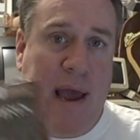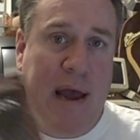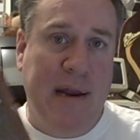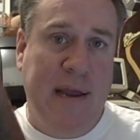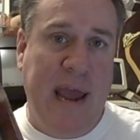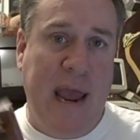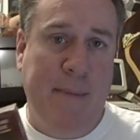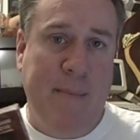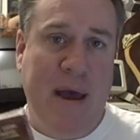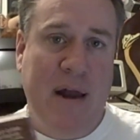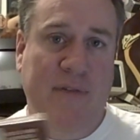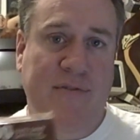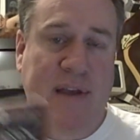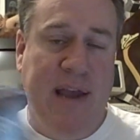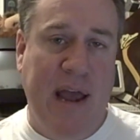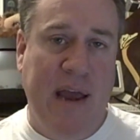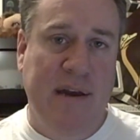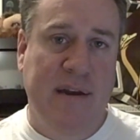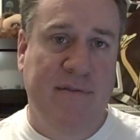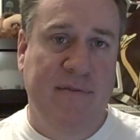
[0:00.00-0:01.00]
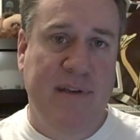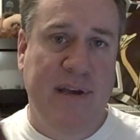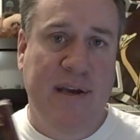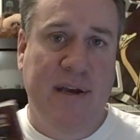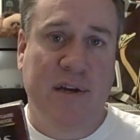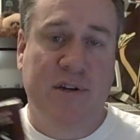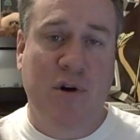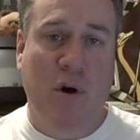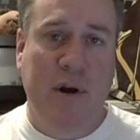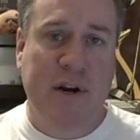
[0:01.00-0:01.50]
Kind of came out at the end of
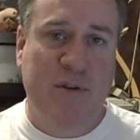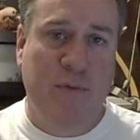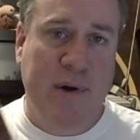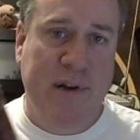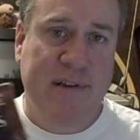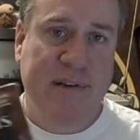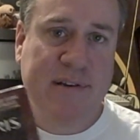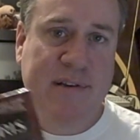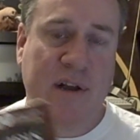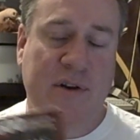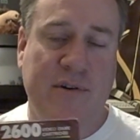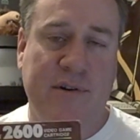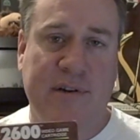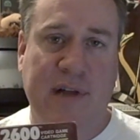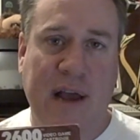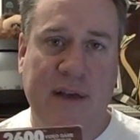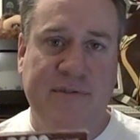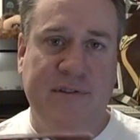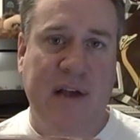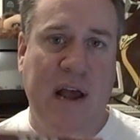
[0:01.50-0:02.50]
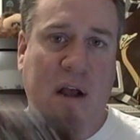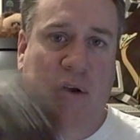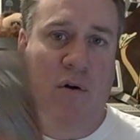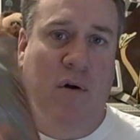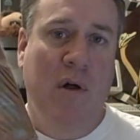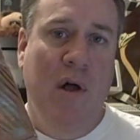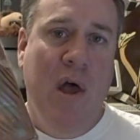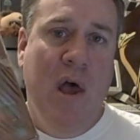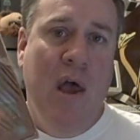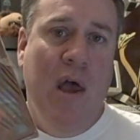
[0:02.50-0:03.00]
the Atari 2600's life
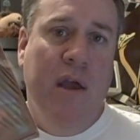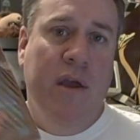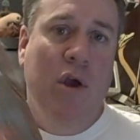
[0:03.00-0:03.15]
cycle.